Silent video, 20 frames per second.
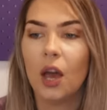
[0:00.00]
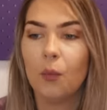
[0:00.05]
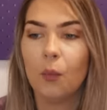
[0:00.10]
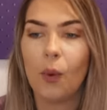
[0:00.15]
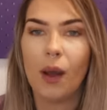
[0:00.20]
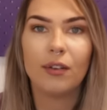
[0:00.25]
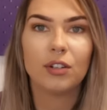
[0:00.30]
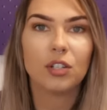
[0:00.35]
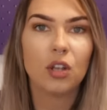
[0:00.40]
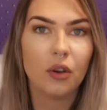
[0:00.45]

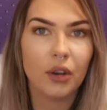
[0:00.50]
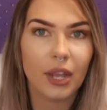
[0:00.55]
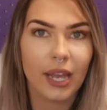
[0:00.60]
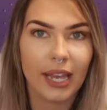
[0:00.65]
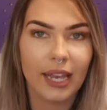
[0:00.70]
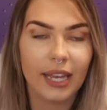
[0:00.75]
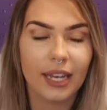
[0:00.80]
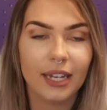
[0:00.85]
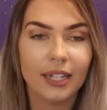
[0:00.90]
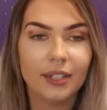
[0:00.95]
Whereas on
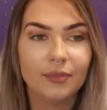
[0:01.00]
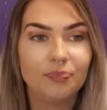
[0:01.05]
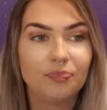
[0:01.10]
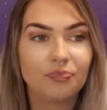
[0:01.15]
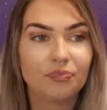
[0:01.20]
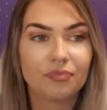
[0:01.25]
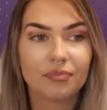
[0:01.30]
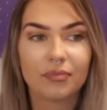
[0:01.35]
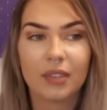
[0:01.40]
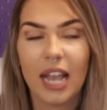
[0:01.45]
here,
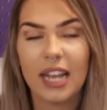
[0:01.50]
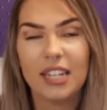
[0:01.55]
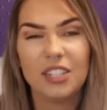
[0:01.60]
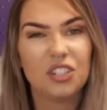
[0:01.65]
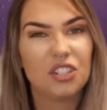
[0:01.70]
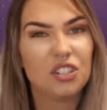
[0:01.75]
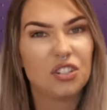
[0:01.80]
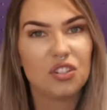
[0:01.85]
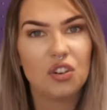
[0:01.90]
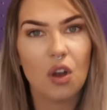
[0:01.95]

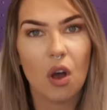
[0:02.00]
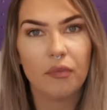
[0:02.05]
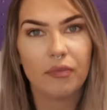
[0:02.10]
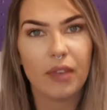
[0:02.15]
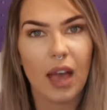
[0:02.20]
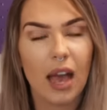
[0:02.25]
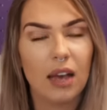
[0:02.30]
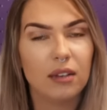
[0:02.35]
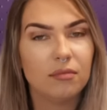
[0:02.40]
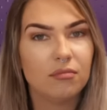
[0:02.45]
it's just not
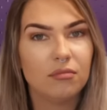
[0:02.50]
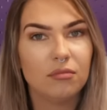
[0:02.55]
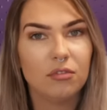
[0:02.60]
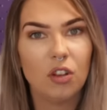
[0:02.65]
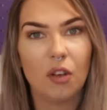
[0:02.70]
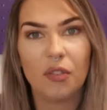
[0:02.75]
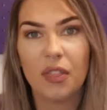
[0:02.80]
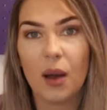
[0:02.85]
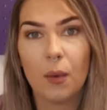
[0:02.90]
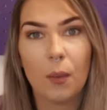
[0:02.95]

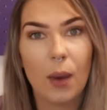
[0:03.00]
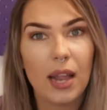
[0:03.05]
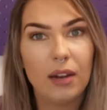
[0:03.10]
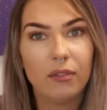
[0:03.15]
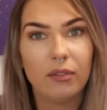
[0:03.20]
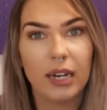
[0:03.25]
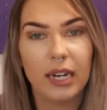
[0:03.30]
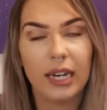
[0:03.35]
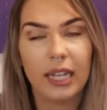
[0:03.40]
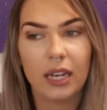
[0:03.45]
that way,
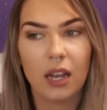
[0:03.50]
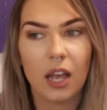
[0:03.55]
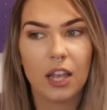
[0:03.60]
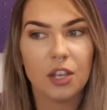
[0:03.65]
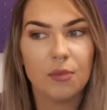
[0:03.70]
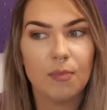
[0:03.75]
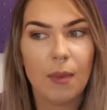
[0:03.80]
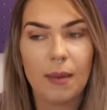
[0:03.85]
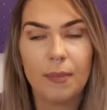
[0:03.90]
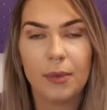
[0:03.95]
really. Like,
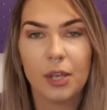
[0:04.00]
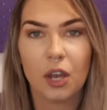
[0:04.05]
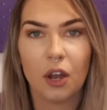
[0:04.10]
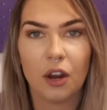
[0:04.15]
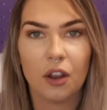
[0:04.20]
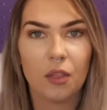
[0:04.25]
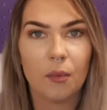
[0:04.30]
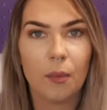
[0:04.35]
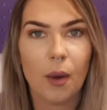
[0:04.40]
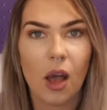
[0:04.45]
you maybe you go
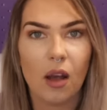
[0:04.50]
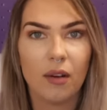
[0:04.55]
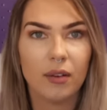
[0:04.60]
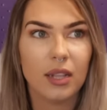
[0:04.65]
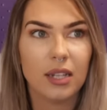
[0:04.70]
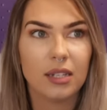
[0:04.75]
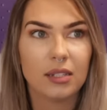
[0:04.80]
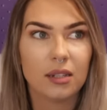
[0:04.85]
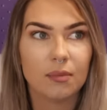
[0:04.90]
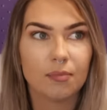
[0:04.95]
to the bar
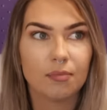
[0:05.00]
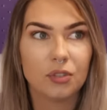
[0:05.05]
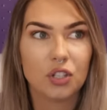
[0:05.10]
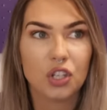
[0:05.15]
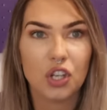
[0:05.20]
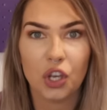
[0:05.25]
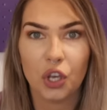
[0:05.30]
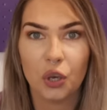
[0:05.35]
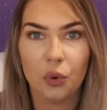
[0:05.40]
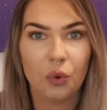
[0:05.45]
and there's
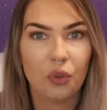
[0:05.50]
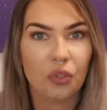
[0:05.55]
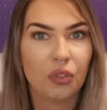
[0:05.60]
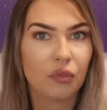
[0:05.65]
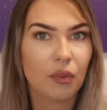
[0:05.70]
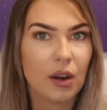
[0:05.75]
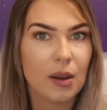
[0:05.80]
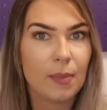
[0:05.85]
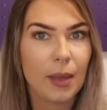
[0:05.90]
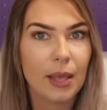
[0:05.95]
two or
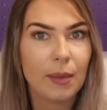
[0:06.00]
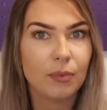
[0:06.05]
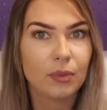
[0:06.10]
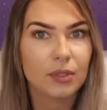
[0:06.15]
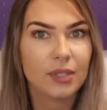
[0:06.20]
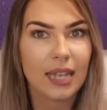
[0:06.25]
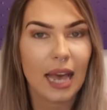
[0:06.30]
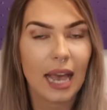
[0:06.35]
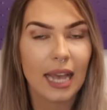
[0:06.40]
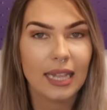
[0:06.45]
three people
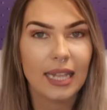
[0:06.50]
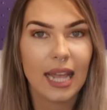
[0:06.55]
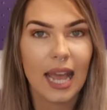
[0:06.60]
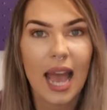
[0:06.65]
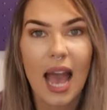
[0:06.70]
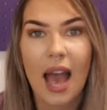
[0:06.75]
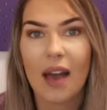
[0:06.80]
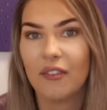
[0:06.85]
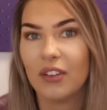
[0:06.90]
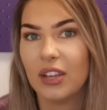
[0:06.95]
sat in there
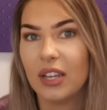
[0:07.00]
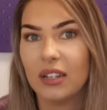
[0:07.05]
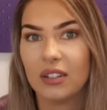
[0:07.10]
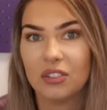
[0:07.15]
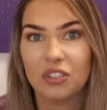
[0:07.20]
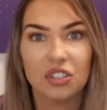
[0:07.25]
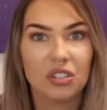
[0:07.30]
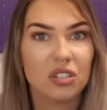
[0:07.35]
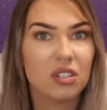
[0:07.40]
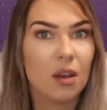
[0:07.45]

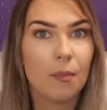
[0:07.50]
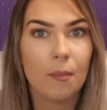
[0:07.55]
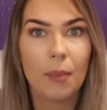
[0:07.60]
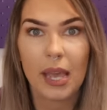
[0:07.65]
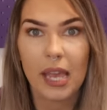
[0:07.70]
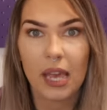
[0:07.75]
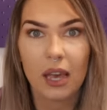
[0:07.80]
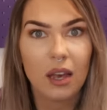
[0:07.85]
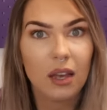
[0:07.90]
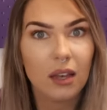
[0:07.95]
having just a
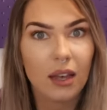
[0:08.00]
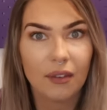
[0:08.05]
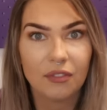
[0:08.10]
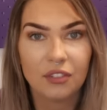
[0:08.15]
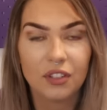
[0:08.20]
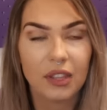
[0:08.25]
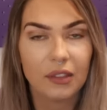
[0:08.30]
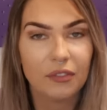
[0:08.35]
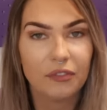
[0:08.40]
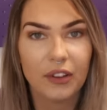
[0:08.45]
beer
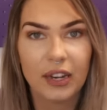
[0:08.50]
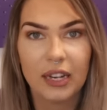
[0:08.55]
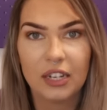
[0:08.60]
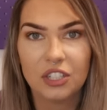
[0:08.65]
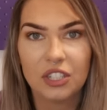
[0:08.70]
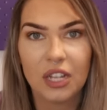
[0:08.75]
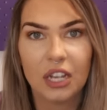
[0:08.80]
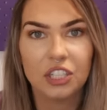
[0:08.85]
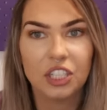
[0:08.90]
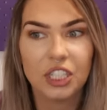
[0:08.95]
after they
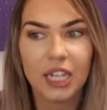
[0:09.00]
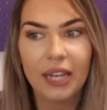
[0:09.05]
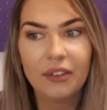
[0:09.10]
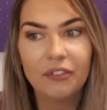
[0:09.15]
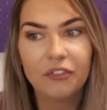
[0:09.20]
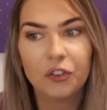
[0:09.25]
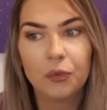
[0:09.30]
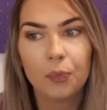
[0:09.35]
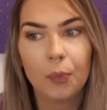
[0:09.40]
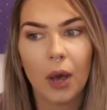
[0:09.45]
finish their
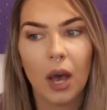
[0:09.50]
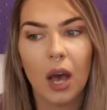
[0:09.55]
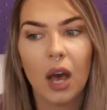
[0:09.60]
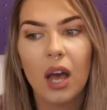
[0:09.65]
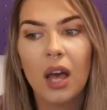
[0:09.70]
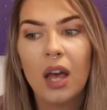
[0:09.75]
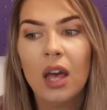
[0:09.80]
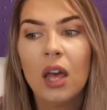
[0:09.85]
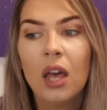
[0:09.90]
shift, but